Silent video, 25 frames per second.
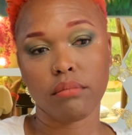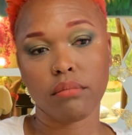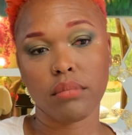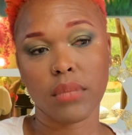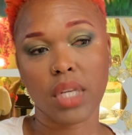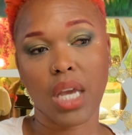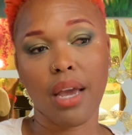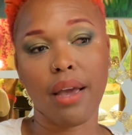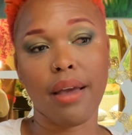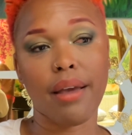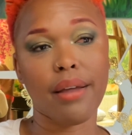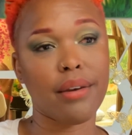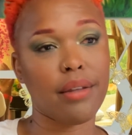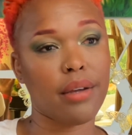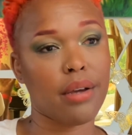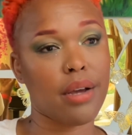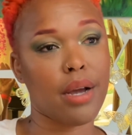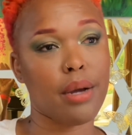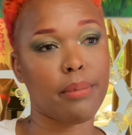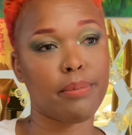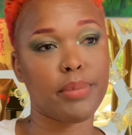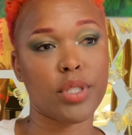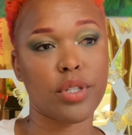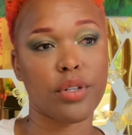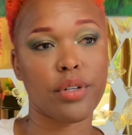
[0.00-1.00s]

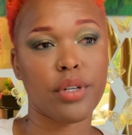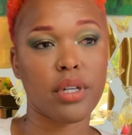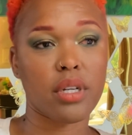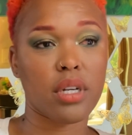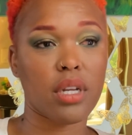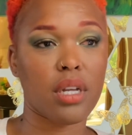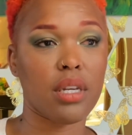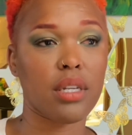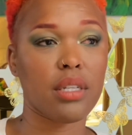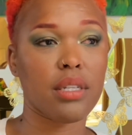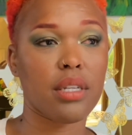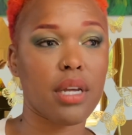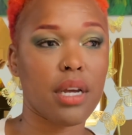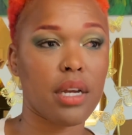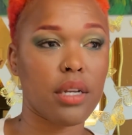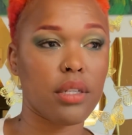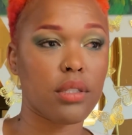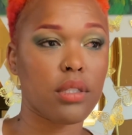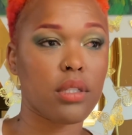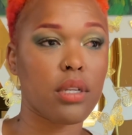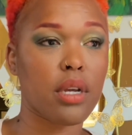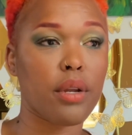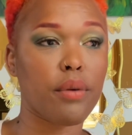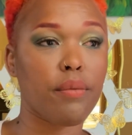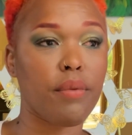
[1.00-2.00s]
helicopter and all of that.
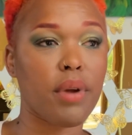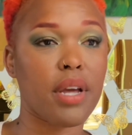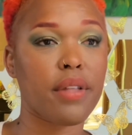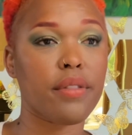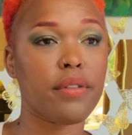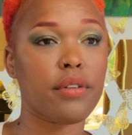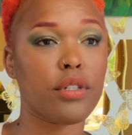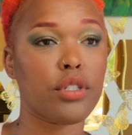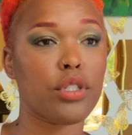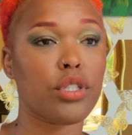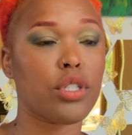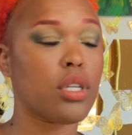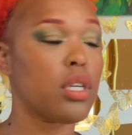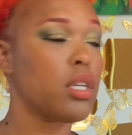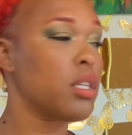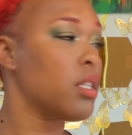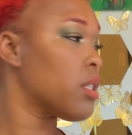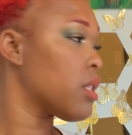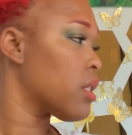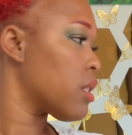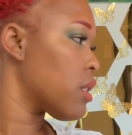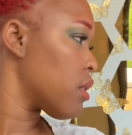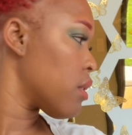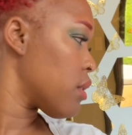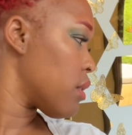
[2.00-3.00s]
So I'd rather
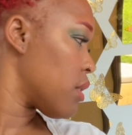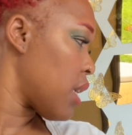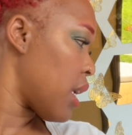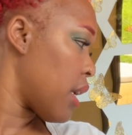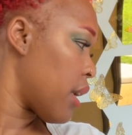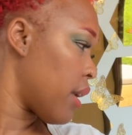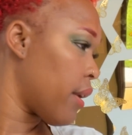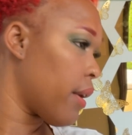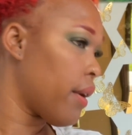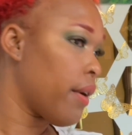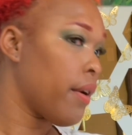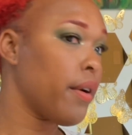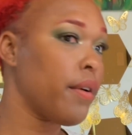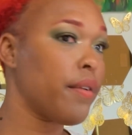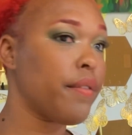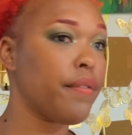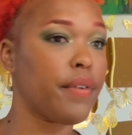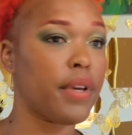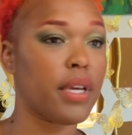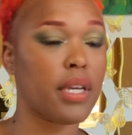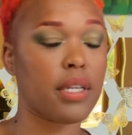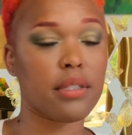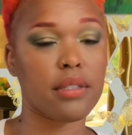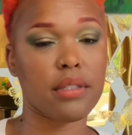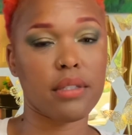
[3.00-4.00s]
just take care of
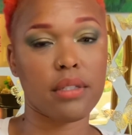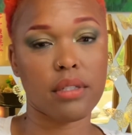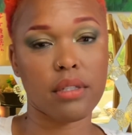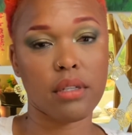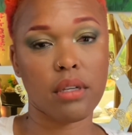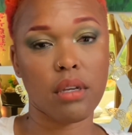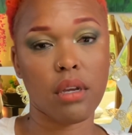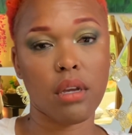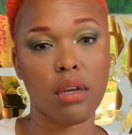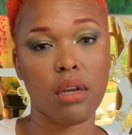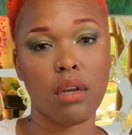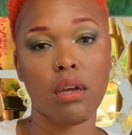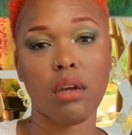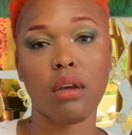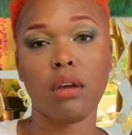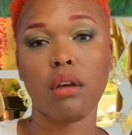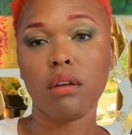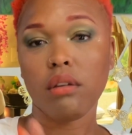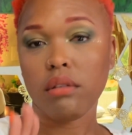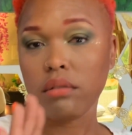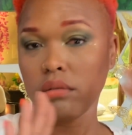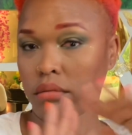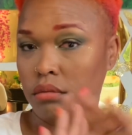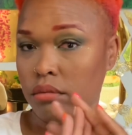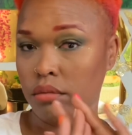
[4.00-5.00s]
it
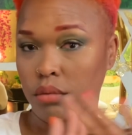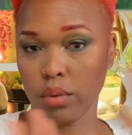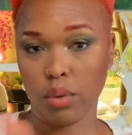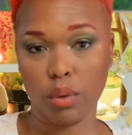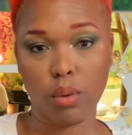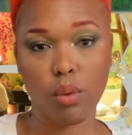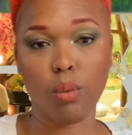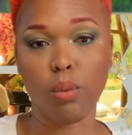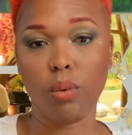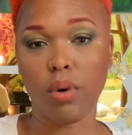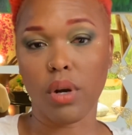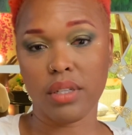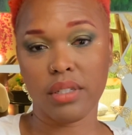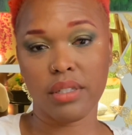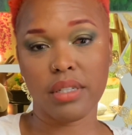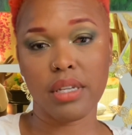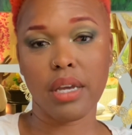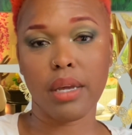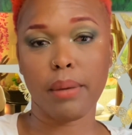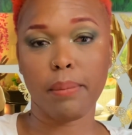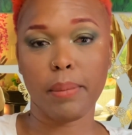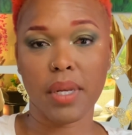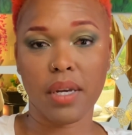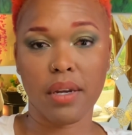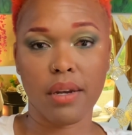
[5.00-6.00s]
one
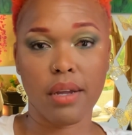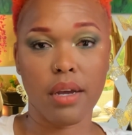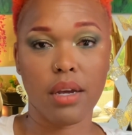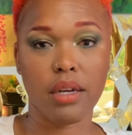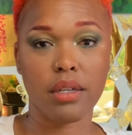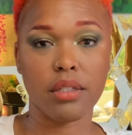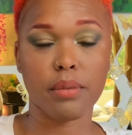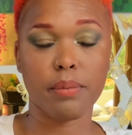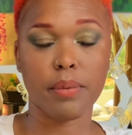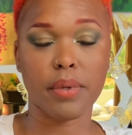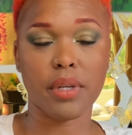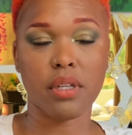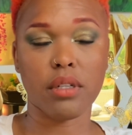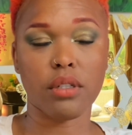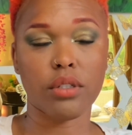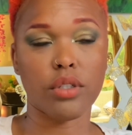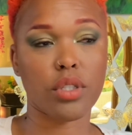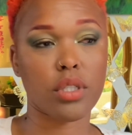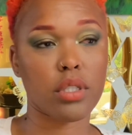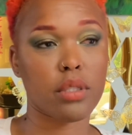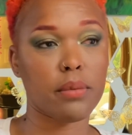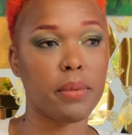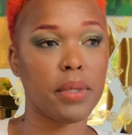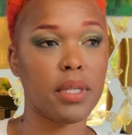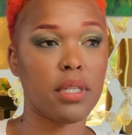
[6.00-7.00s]
time in the hospital and
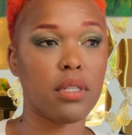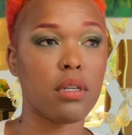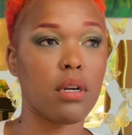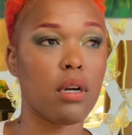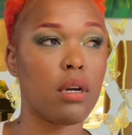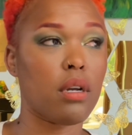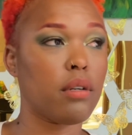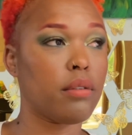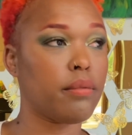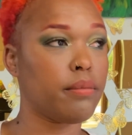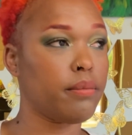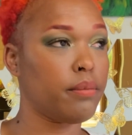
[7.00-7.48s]
just be done,